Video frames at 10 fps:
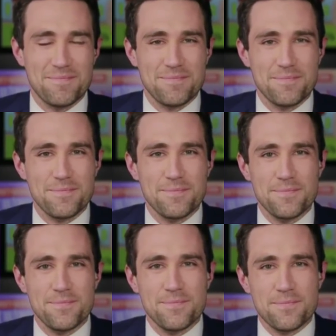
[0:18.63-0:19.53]

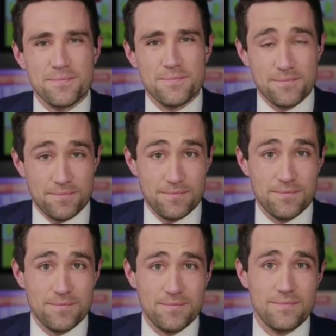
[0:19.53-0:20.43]

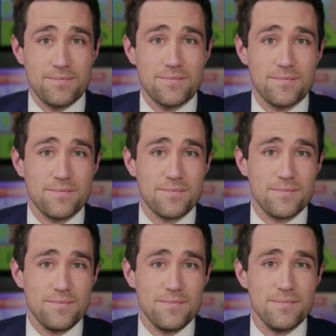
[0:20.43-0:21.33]

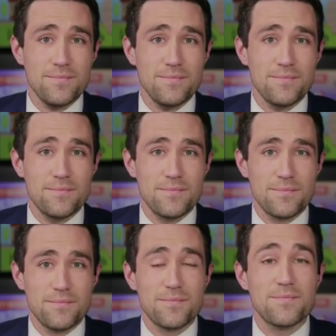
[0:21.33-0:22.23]

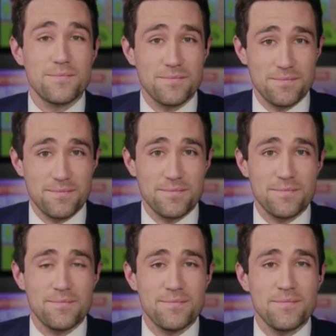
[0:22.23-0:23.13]

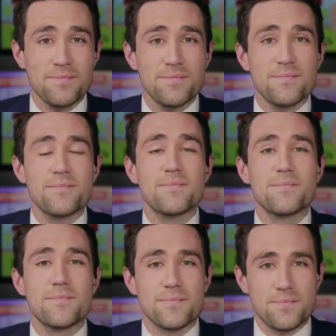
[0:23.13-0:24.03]

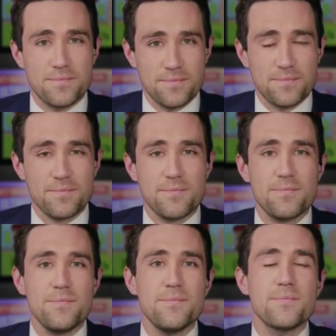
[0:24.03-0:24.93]

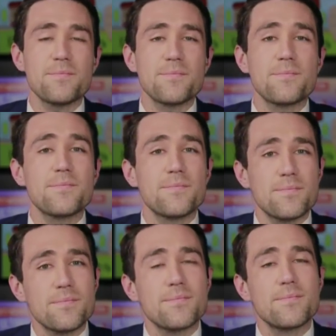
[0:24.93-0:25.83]

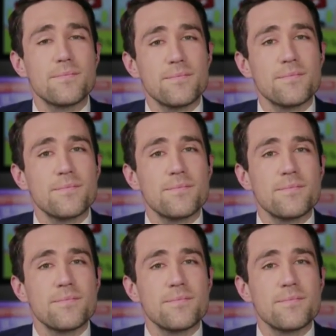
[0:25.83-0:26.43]
(silent)